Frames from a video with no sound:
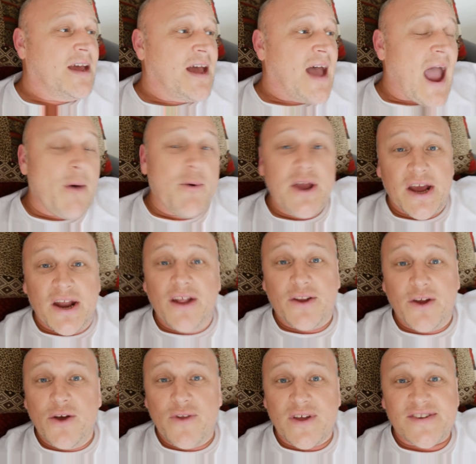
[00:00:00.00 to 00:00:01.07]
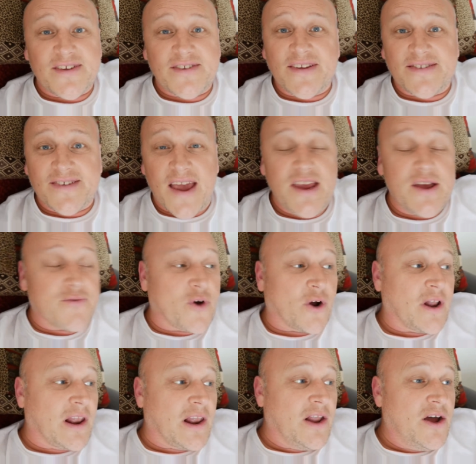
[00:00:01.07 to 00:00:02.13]
How are you going to do this? As I say, you've got
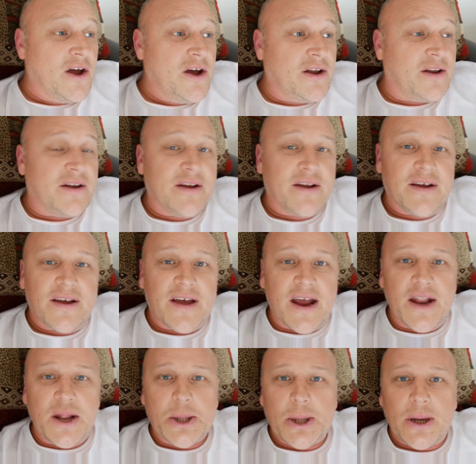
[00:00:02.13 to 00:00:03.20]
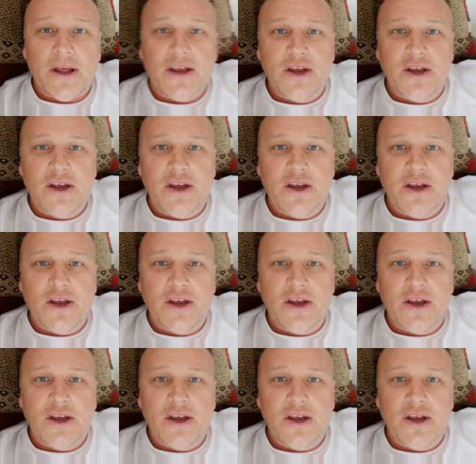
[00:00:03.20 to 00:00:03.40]
to learn initially.